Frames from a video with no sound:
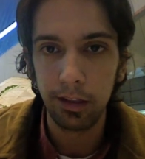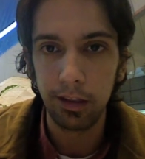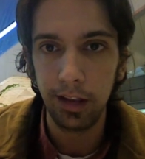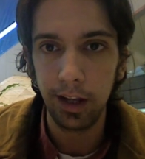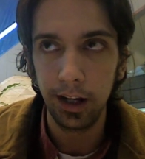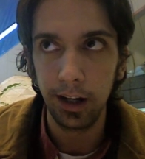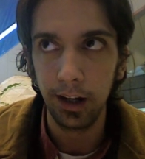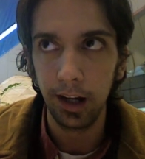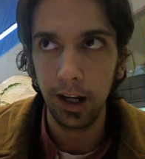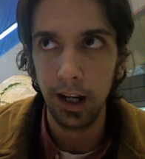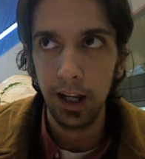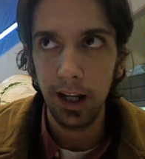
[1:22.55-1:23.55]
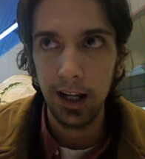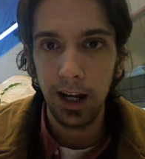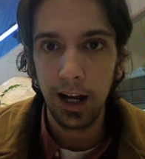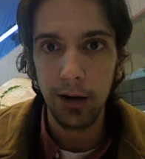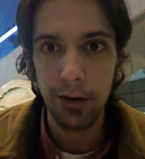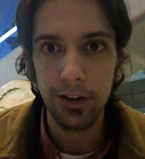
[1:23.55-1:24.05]
thing.
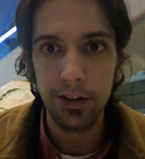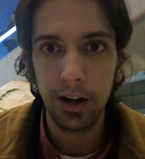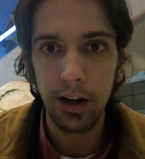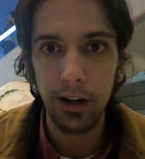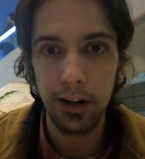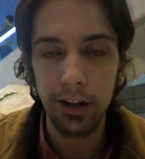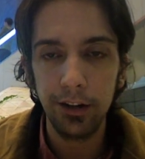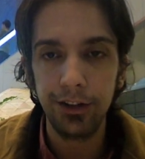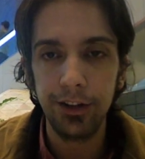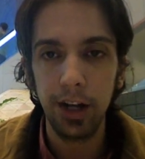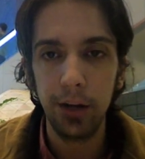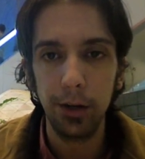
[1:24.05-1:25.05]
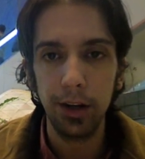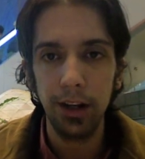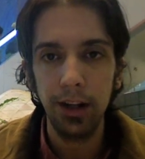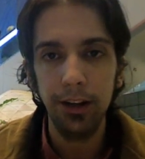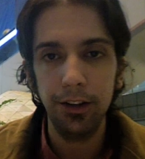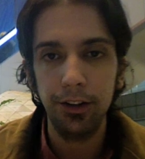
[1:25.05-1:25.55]
I don't entirely understand what it
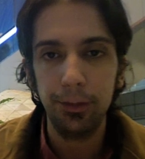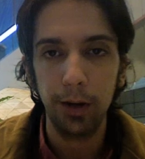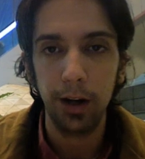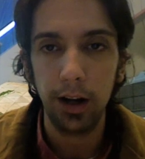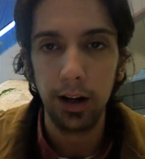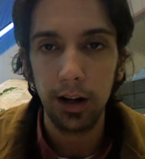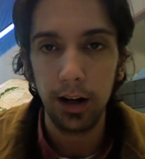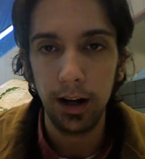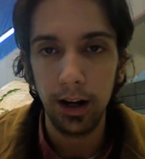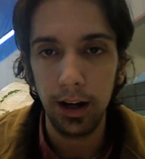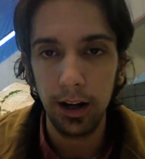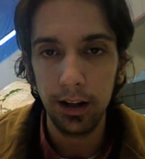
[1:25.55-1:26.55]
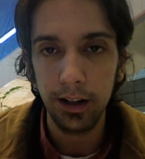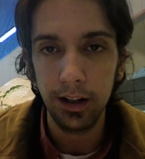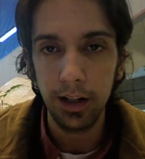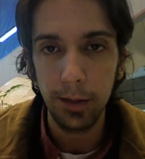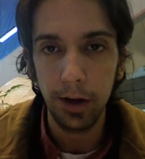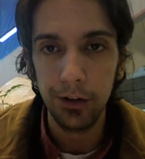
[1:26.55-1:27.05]
is, but uh, an
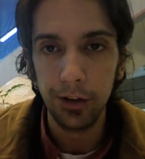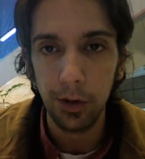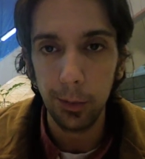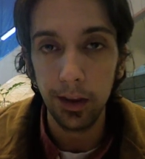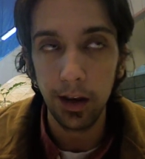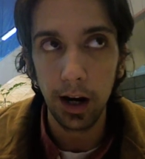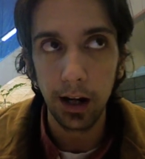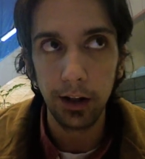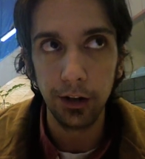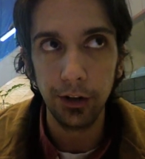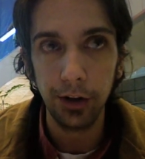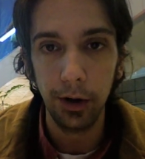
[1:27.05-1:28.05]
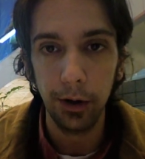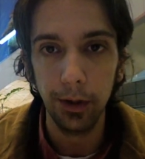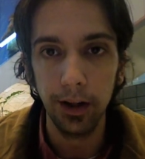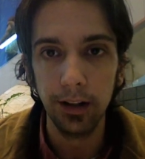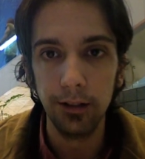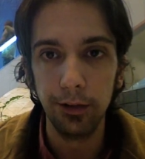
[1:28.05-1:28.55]
email told me that I could go to
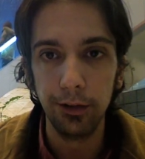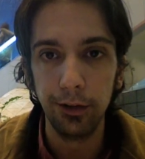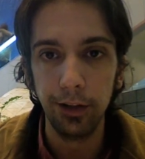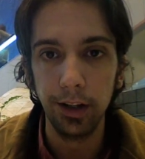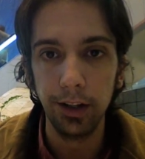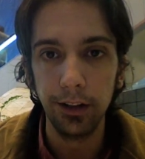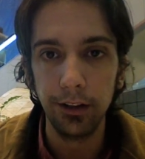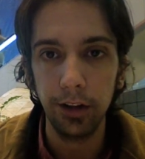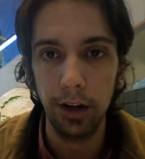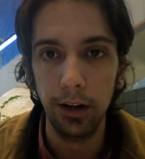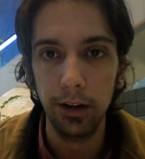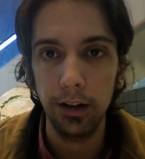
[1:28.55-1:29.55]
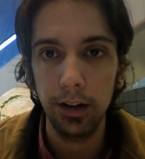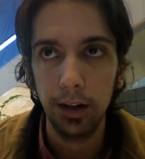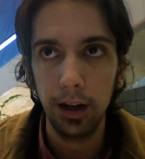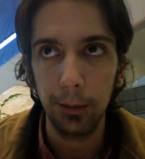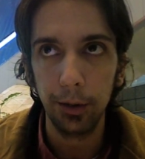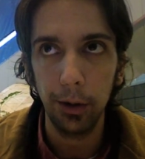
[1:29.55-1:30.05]
it for free, so
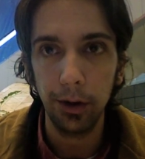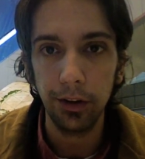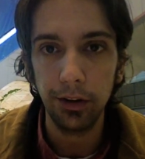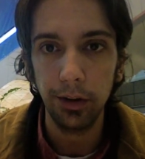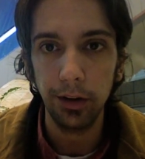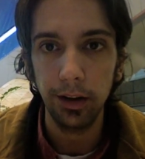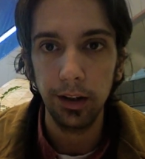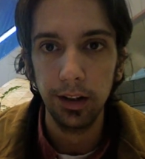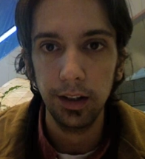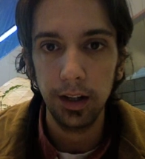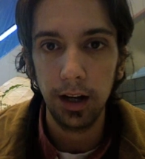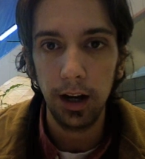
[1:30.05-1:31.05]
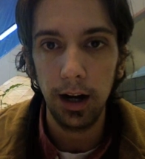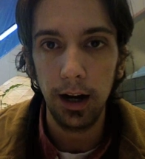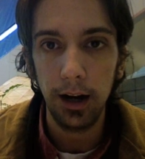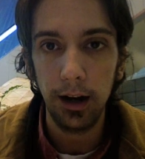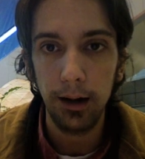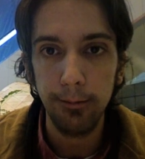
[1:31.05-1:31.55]
I'm going to it.
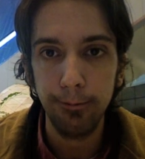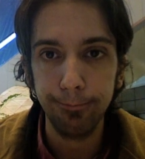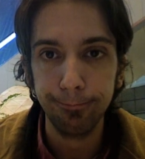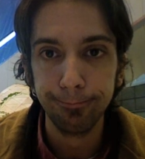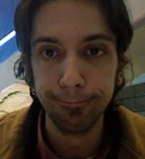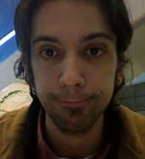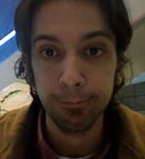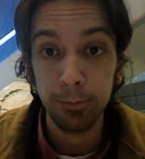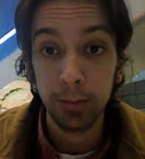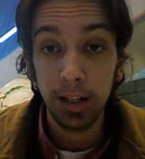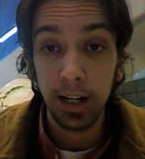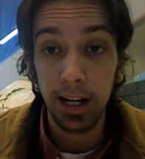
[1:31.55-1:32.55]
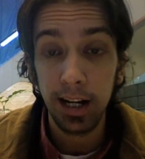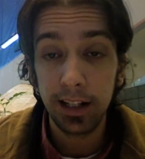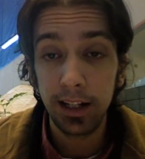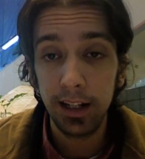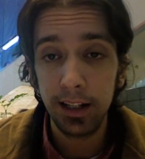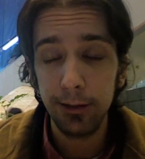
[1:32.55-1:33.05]
Um, I kind